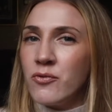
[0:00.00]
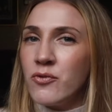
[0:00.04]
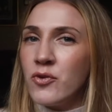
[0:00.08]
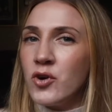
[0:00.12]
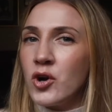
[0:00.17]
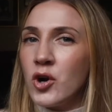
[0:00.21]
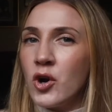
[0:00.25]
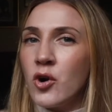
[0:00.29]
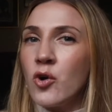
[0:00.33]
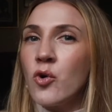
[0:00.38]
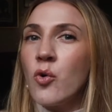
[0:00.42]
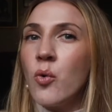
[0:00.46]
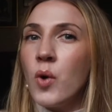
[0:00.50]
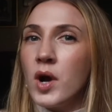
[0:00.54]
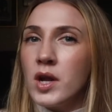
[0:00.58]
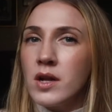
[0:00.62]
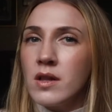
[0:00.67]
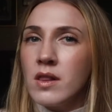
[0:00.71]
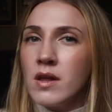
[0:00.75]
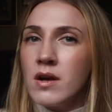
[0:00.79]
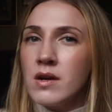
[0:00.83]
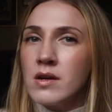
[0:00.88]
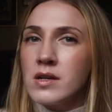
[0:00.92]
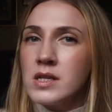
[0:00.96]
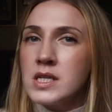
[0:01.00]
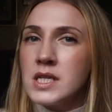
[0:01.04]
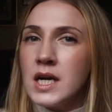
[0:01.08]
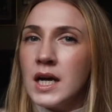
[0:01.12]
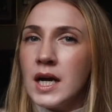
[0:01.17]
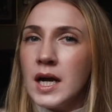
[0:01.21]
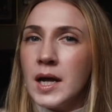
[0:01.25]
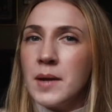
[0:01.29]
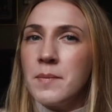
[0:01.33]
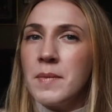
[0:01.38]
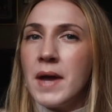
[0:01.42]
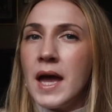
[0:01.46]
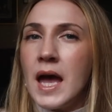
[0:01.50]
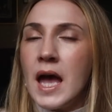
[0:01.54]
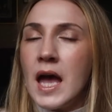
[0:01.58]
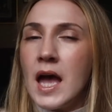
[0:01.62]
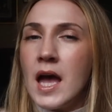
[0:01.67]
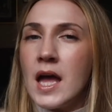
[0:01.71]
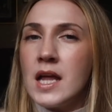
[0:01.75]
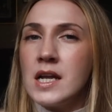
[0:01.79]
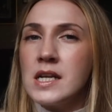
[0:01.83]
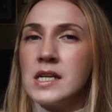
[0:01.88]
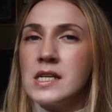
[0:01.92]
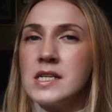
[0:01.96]
for quite a long time,
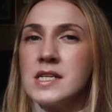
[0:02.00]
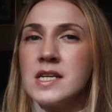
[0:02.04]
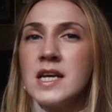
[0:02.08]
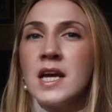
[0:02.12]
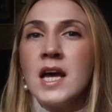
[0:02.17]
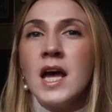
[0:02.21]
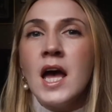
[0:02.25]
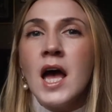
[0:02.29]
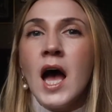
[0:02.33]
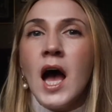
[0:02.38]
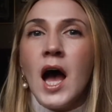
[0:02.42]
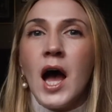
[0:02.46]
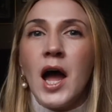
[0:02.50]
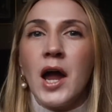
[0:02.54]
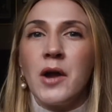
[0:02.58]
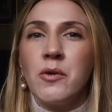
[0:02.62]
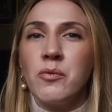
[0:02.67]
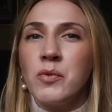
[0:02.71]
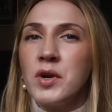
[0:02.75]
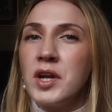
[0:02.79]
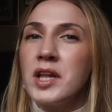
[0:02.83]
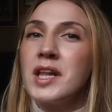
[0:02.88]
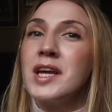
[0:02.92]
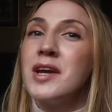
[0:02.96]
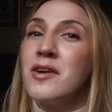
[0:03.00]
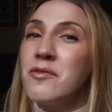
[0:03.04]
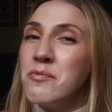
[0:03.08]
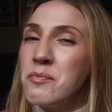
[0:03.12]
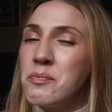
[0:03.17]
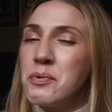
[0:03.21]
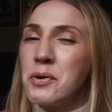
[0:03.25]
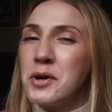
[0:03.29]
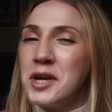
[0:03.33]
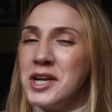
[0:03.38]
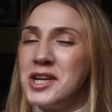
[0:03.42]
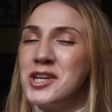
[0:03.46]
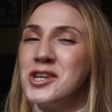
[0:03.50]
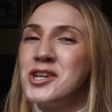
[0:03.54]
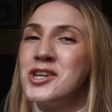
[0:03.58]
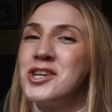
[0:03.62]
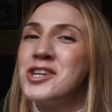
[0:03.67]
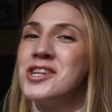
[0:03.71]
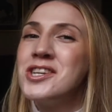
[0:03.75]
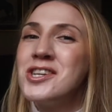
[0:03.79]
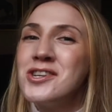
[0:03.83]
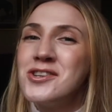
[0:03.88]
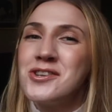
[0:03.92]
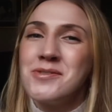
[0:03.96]
and I really have
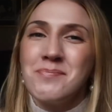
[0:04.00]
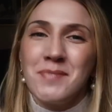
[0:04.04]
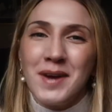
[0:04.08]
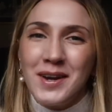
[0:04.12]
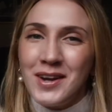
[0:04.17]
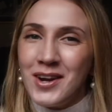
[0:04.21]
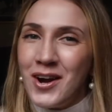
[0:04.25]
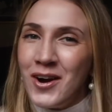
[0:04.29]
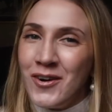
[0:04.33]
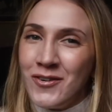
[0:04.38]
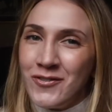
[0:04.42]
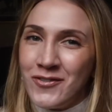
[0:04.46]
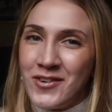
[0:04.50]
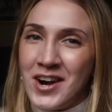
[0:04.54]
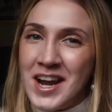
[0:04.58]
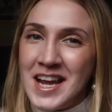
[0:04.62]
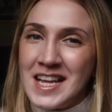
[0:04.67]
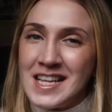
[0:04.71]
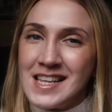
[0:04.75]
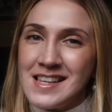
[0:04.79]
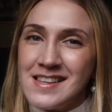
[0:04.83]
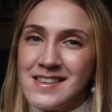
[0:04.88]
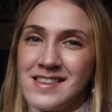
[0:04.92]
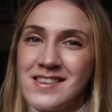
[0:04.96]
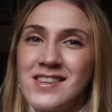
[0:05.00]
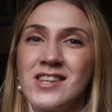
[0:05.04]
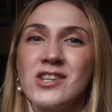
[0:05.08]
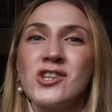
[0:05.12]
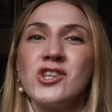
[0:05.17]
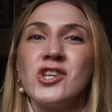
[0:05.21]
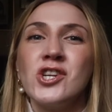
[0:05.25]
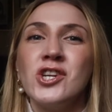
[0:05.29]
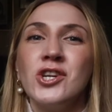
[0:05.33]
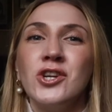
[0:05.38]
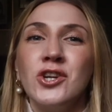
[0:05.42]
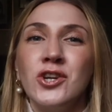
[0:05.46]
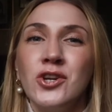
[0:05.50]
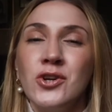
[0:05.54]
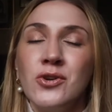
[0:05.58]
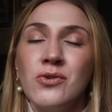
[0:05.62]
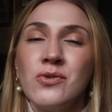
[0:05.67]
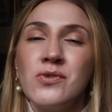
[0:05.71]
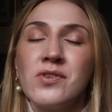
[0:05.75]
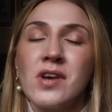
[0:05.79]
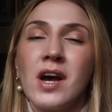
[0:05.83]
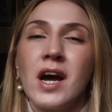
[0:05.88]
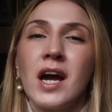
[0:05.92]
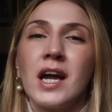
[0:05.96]
preached to my friends to
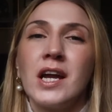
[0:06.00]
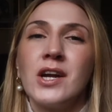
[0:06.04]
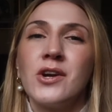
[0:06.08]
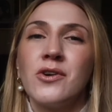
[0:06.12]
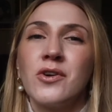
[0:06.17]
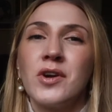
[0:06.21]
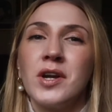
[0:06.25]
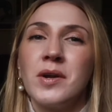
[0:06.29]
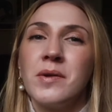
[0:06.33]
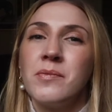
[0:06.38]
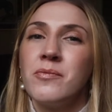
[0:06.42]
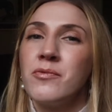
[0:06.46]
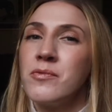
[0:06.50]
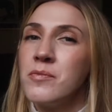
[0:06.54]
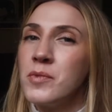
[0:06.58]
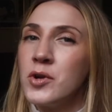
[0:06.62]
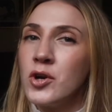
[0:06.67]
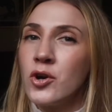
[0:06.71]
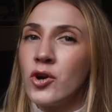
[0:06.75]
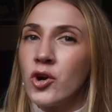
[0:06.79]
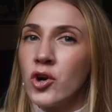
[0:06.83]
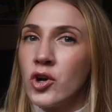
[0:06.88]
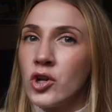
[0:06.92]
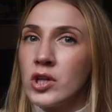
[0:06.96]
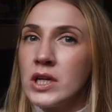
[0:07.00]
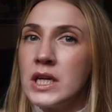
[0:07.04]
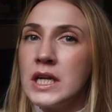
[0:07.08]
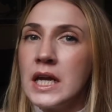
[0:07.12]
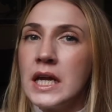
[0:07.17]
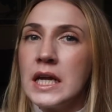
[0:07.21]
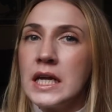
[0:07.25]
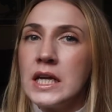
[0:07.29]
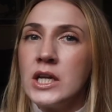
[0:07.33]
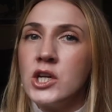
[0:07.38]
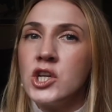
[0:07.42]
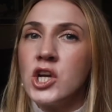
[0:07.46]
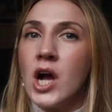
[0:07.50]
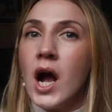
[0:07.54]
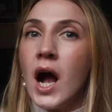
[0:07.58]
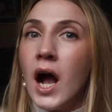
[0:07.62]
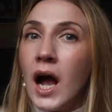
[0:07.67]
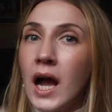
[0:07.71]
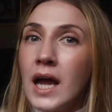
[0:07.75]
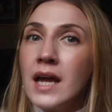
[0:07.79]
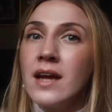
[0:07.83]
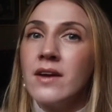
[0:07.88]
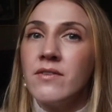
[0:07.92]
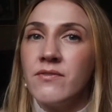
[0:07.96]
use eye cream from an early age.
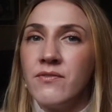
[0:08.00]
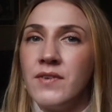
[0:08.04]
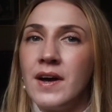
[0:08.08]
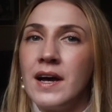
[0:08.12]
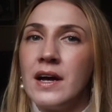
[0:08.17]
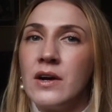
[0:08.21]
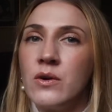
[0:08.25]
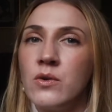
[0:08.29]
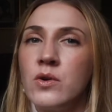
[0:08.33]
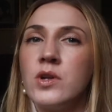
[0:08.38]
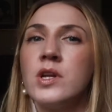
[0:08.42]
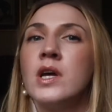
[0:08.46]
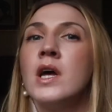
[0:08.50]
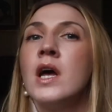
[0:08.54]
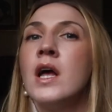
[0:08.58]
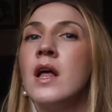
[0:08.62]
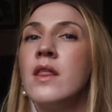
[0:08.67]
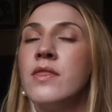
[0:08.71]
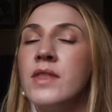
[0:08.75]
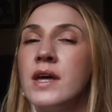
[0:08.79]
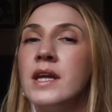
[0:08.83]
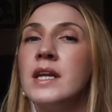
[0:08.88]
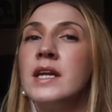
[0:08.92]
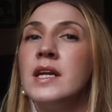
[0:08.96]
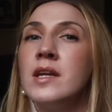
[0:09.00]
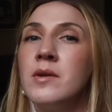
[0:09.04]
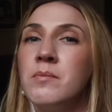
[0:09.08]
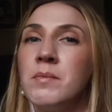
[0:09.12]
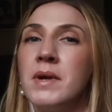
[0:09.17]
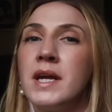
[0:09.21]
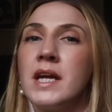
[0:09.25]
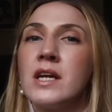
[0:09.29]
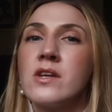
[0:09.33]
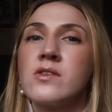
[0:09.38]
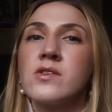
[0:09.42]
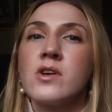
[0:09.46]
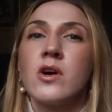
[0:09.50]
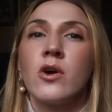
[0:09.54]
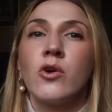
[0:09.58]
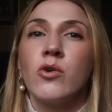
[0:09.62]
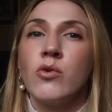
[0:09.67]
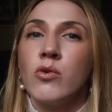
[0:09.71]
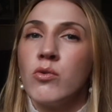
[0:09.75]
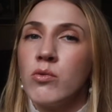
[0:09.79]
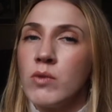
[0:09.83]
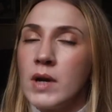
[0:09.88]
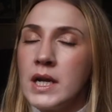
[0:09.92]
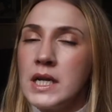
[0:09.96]
I have found that it makes a
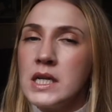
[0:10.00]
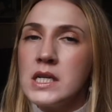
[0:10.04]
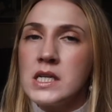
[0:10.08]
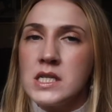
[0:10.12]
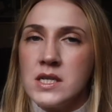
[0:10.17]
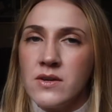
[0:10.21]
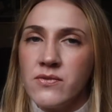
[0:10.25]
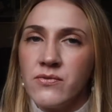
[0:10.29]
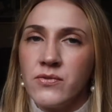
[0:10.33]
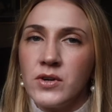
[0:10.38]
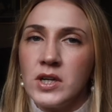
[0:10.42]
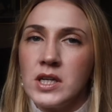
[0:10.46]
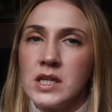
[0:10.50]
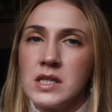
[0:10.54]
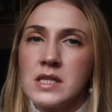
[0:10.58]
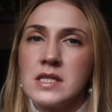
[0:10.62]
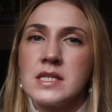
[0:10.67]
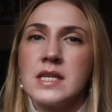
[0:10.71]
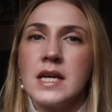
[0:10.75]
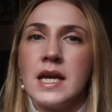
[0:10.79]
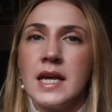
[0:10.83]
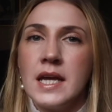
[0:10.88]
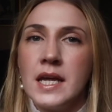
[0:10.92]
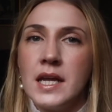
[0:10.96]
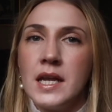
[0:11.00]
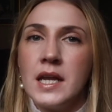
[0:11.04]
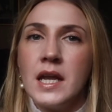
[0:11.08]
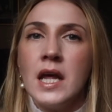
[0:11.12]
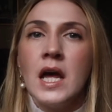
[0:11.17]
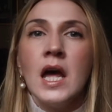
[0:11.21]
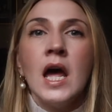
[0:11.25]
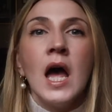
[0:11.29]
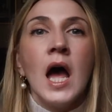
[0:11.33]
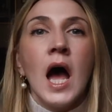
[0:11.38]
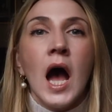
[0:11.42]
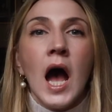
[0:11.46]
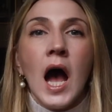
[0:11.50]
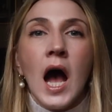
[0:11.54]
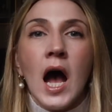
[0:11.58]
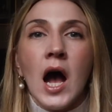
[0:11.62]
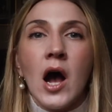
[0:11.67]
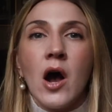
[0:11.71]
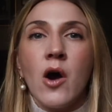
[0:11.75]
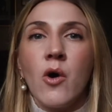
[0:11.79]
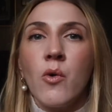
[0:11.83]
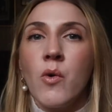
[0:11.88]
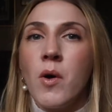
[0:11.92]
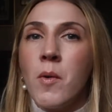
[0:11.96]
great difference in
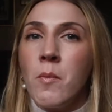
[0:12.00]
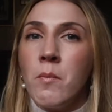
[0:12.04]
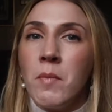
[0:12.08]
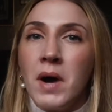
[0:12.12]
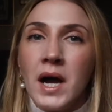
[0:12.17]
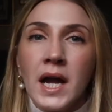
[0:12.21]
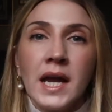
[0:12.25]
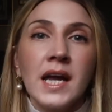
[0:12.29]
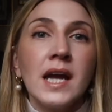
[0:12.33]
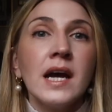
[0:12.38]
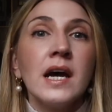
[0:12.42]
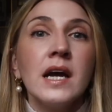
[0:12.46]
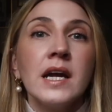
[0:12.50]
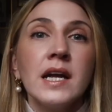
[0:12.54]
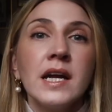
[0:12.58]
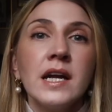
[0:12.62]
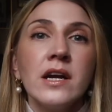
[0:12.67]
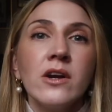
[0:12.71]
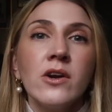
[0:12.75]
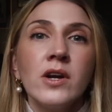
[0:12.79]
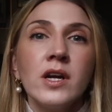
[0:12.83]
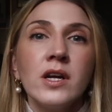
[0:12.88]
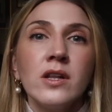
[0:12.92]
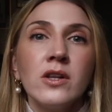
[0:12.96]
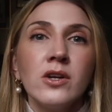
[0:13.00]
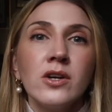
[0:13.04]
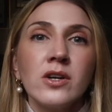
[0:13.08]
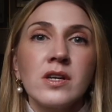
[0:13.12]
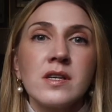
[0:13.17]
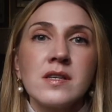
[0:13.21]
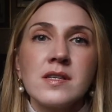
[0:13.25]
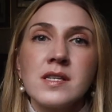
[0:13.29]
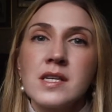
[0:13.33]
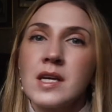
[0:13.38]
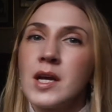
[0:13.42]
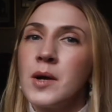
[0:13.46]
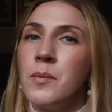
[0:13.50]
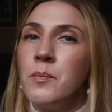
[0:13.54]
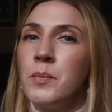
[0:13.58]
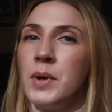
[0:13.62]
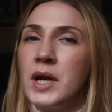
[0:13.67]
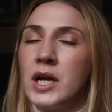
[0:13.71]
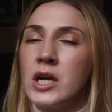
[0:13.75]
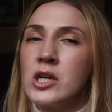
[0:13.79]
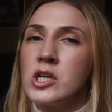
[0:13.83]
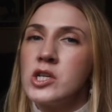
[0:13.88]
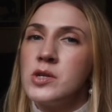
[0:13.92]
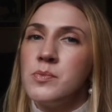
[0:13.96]
how my eye area looks
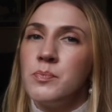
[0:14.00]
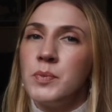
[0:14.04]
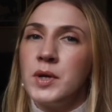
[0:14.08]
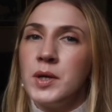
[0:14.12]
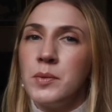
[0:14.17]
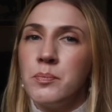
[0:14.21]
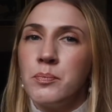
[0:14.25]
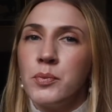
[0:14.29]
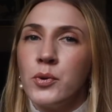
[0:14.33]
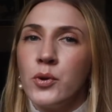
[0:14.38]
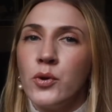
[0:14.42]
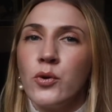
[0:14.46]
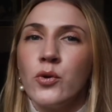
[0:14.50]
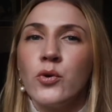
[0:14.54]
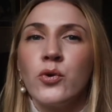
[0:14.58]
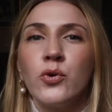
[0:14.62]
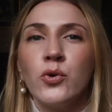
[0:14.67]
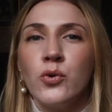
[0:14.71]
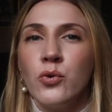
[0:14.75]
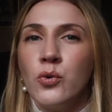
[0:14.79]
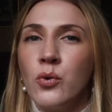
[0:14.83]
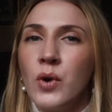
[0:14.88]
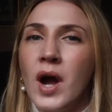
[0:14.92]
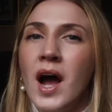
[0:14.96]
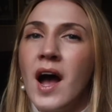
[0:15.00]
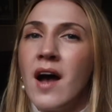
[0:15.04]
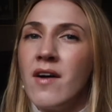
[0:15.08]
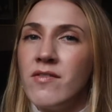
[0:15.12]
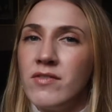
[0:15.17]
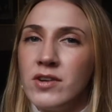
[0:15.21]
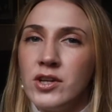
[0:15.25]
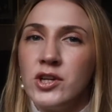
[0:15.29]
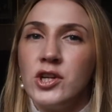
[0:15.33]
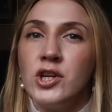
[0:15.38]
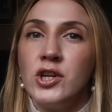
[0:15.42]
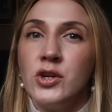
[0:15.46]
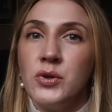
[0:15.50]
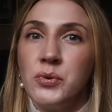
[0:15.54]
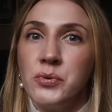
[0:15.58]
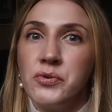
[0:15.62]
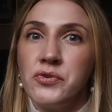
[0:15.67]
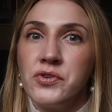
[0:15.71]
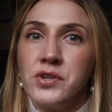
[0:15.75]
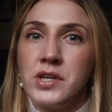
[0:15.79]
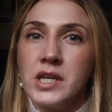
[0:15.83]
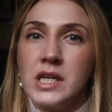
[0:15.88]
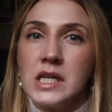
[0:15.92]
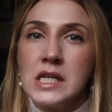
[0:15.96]
compared to people who haven't
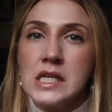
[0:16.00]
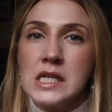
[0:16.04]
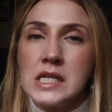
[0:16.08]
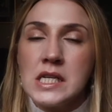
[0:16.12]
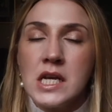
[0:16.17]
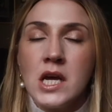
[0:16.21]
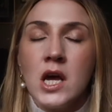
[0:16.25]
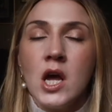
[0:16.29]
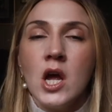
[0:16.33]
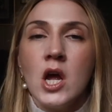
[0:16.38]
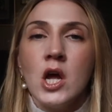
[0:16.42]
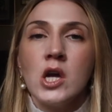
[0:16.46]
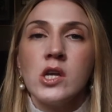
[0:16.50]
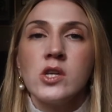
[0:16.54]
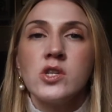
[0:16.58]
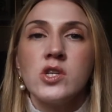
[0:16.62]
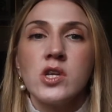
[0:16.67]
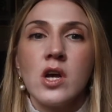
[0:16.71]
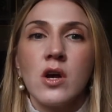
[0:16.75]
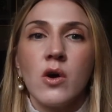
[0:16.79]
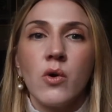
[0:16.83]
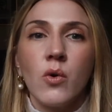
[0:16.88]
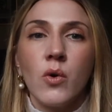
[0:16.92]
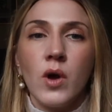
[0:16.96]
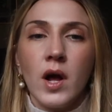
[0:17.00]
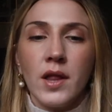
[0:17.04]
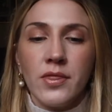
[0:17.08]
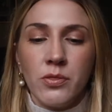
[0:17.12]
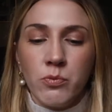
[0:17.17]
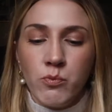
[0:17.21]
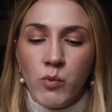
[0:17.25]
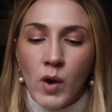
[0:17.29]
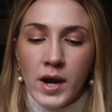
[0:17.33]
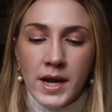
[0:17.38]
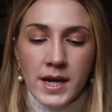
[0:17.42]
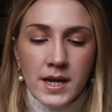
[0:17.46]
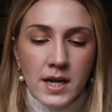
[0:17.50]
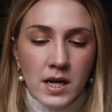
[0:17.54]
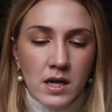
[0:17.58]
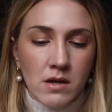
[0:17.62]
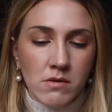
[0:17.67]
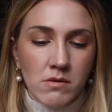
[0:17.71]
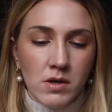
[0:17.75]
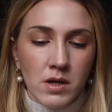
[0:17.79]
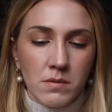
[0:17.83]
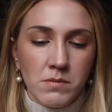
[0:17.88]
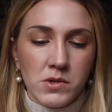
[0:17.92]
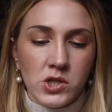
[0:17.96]
used it. So right
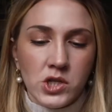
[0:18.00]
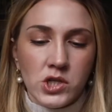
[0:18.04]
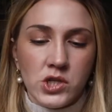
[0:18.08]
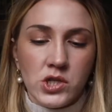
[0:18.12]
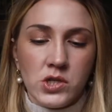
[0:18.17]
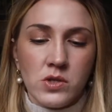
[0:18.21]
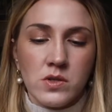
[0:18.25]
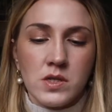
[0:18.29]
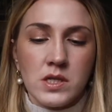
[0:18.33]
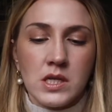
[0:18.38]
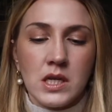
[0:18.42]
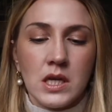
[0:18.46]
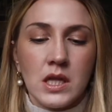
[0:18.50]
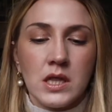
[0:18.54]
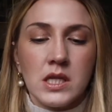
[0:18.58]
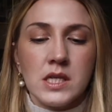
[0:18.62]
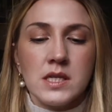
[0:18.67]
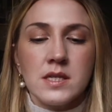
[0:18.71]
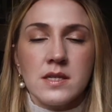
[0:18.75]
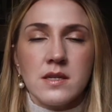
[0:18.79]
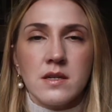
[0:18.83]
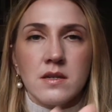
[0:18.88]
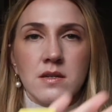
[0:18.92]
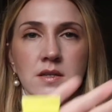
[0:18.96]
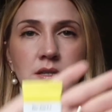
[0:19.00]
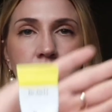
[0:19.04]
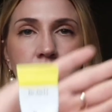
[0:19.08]
now I'm just using this little